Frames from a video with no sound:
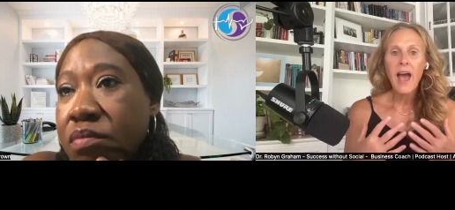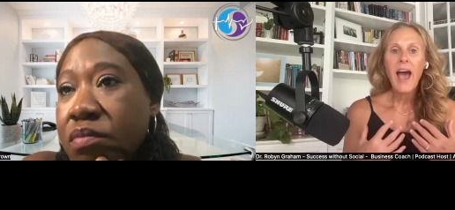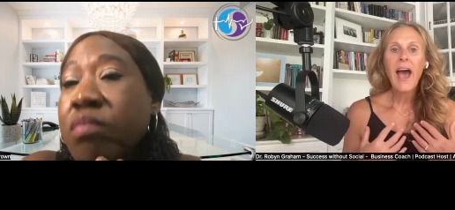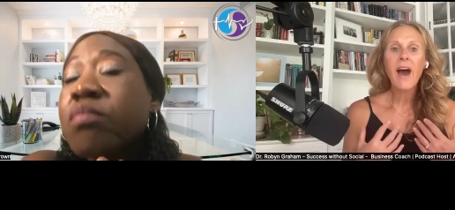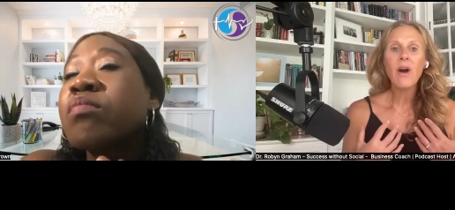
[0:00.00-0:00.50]

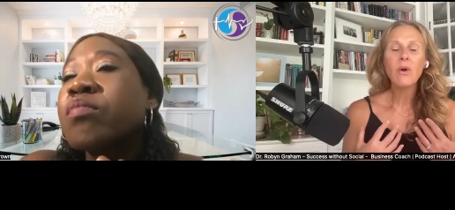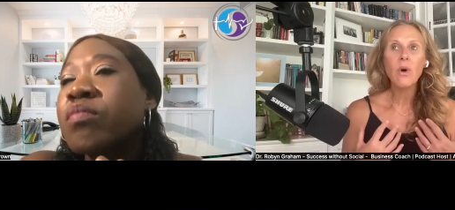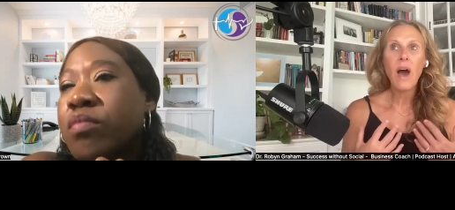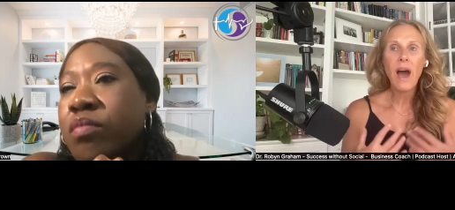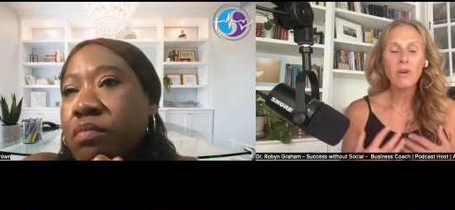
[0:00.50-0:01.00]
Speaker 1: How
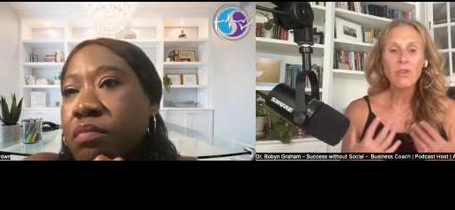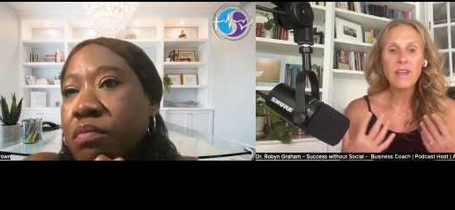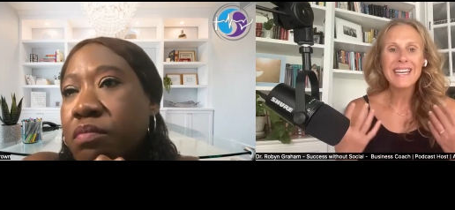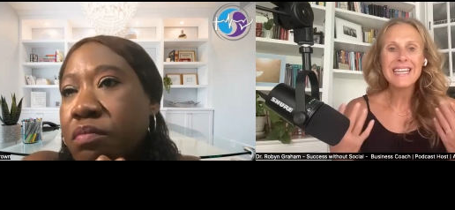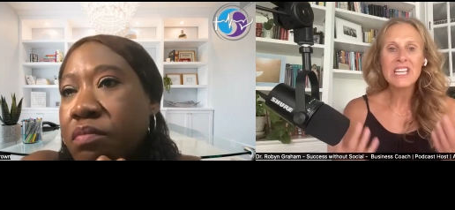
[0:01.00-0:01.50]
do
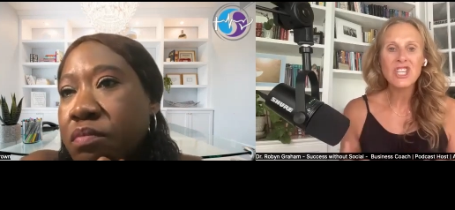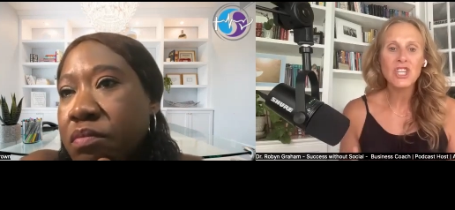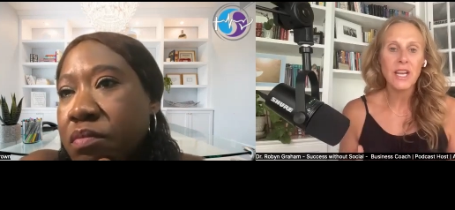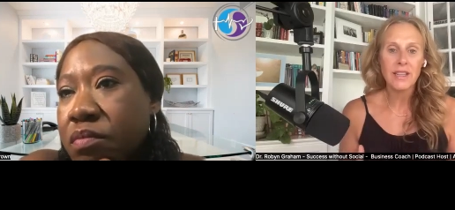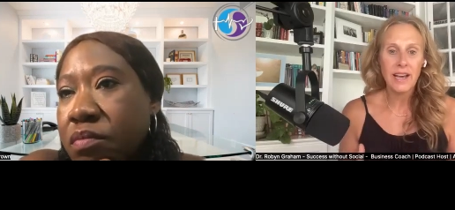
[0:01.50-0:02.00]
they
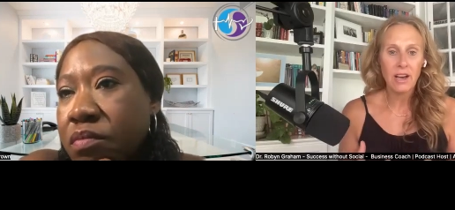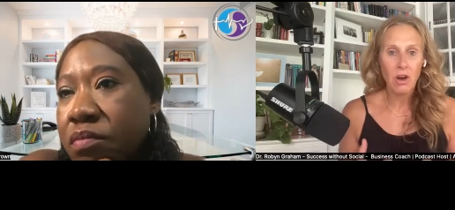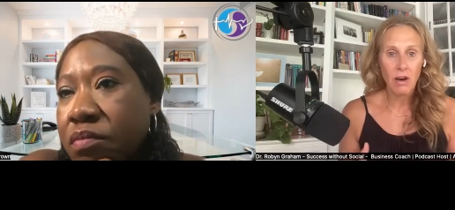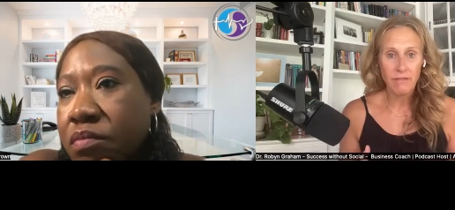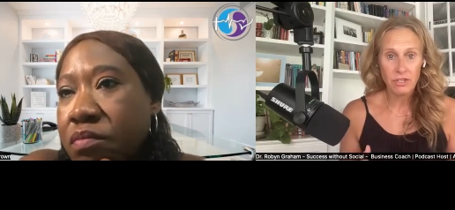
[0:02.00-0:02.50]
initiate that
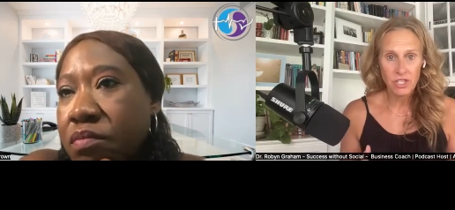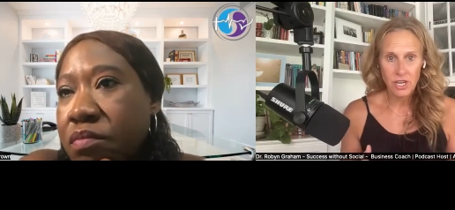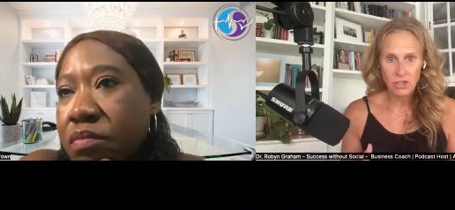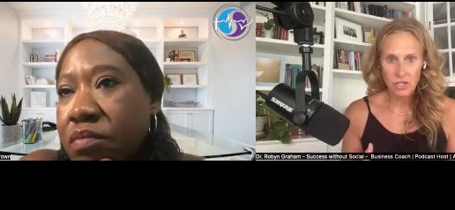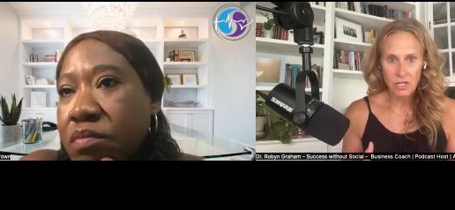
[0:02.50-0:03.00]

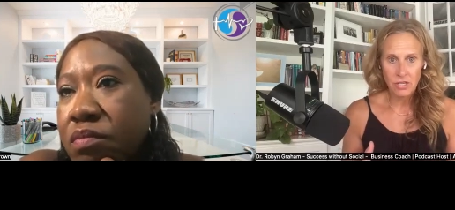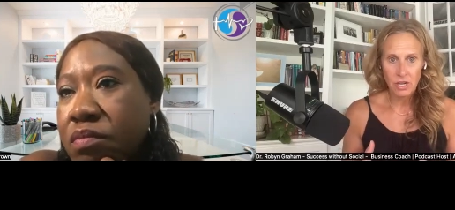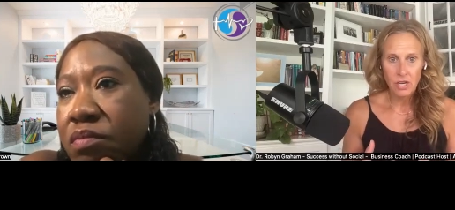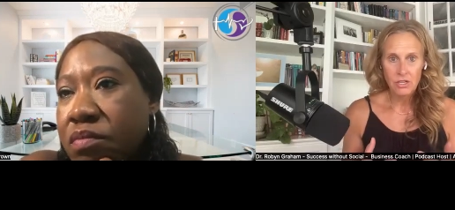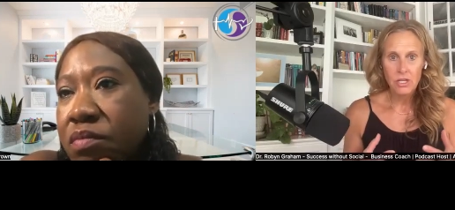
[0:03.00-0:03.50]
conversation
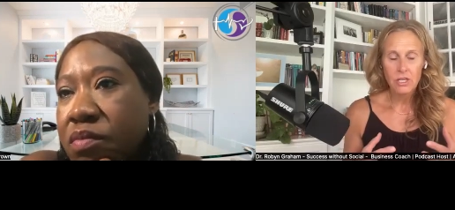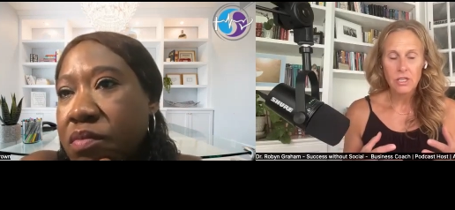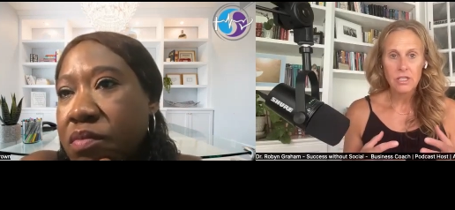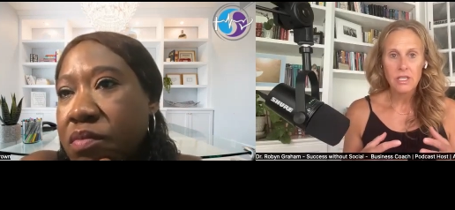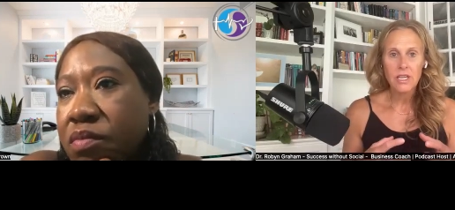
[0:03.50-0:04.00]
to
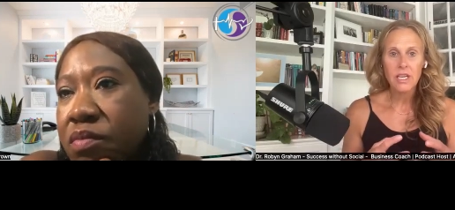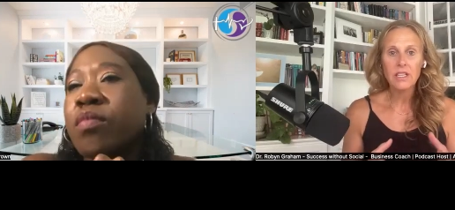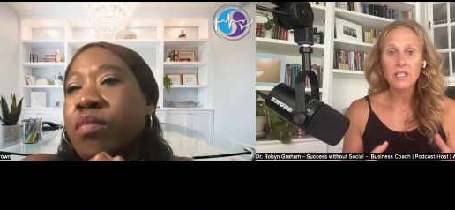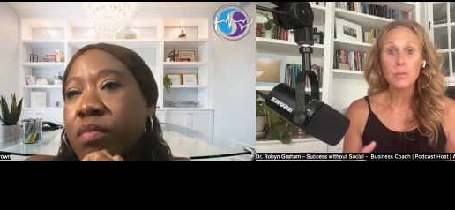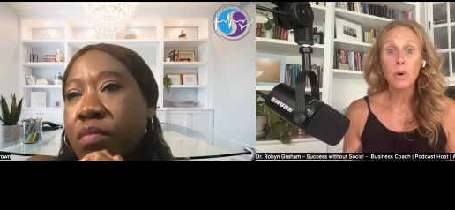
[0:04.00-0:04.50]

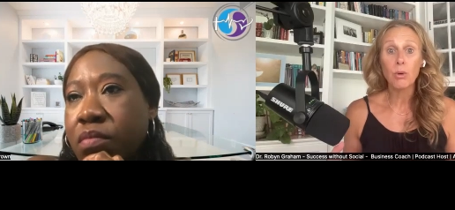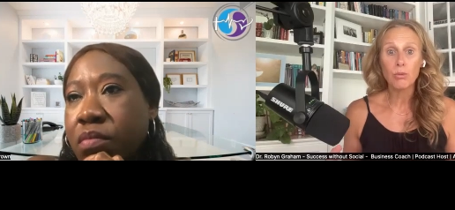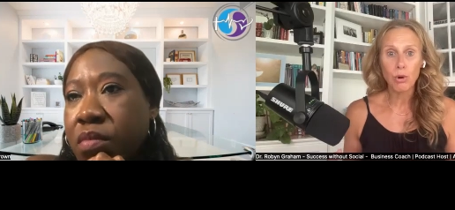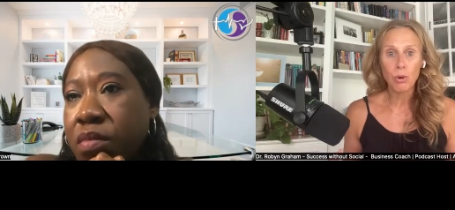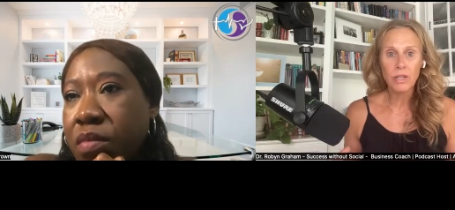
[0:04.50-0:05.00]
get this
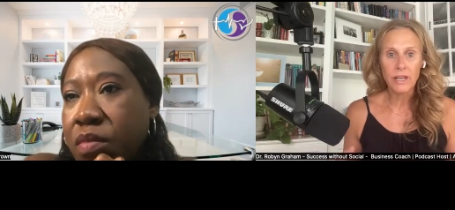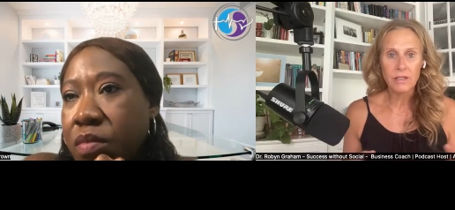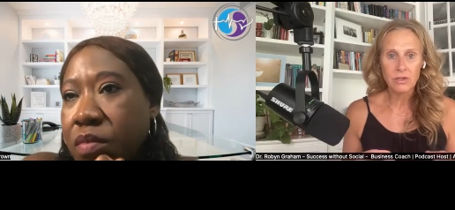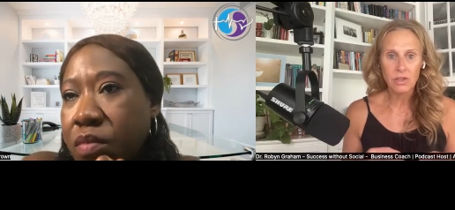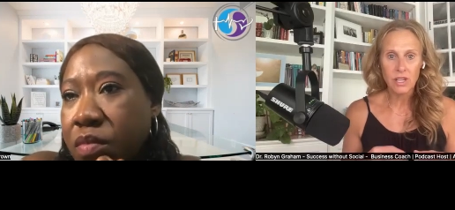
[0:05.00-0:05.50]
ball
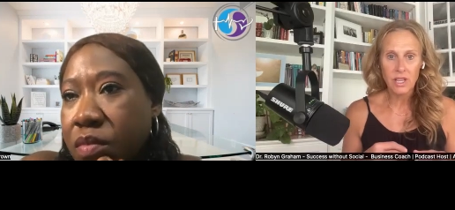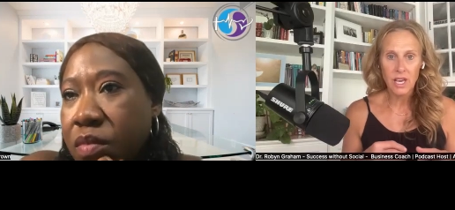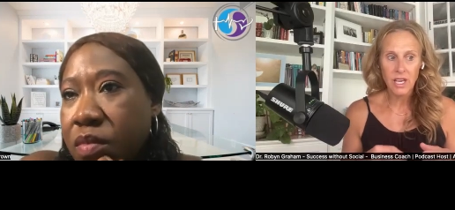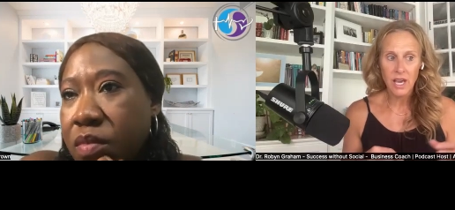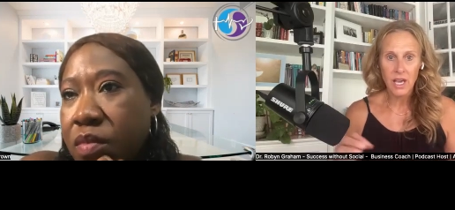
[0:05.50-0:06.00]
rolling so that
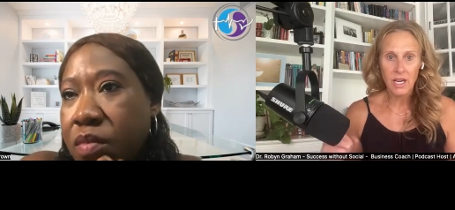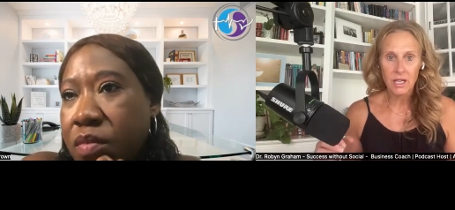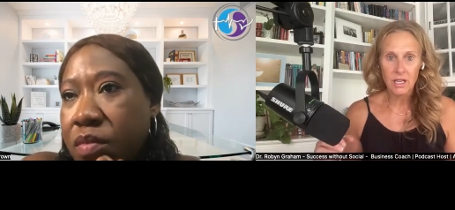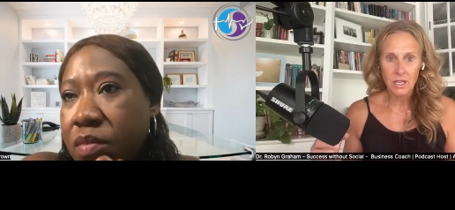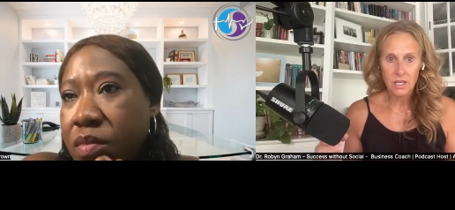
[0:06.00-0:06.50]
they
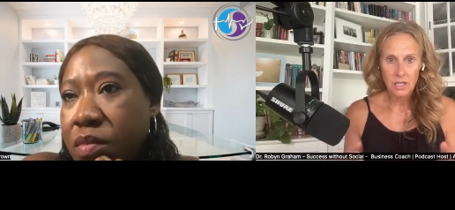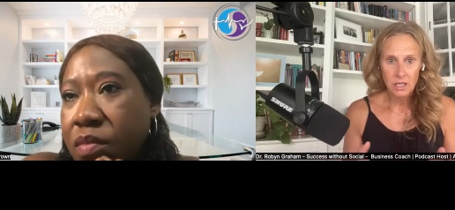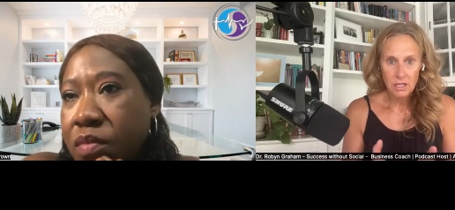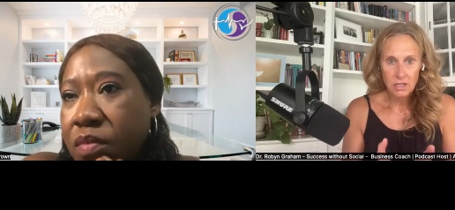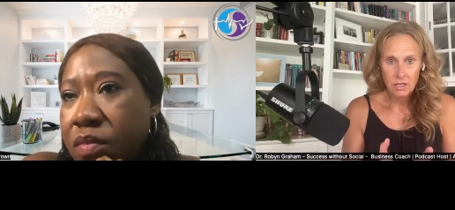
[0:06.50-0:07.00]
can
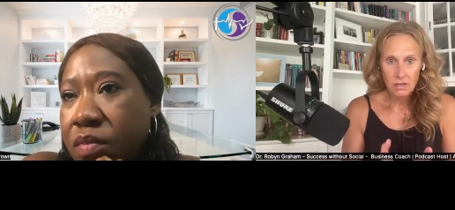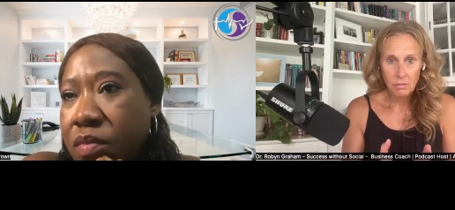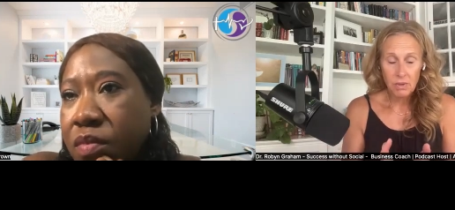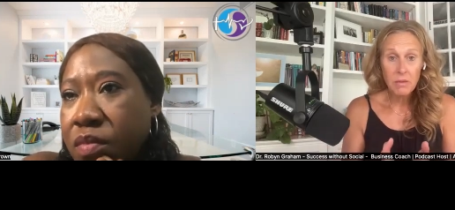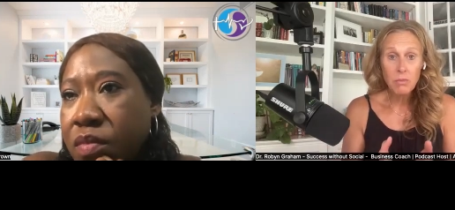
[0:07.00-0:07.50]

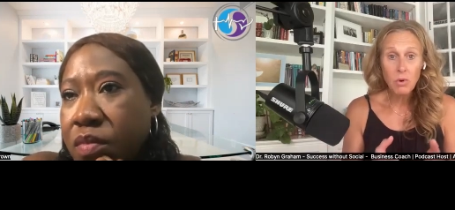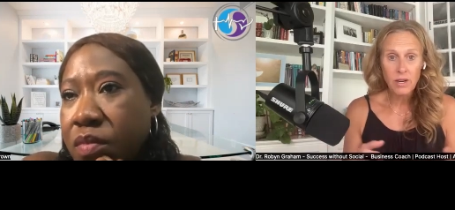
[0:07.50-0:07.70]
be more